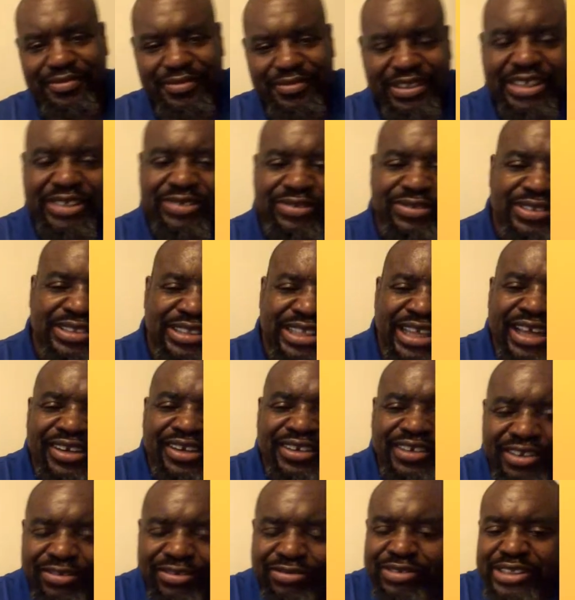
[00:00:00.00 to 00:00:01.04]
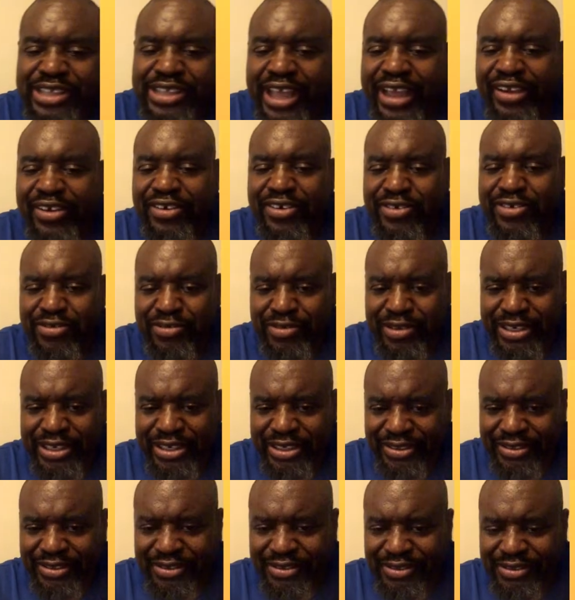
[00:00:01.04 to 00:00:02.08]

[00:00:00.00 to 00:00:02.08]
He was that good with it.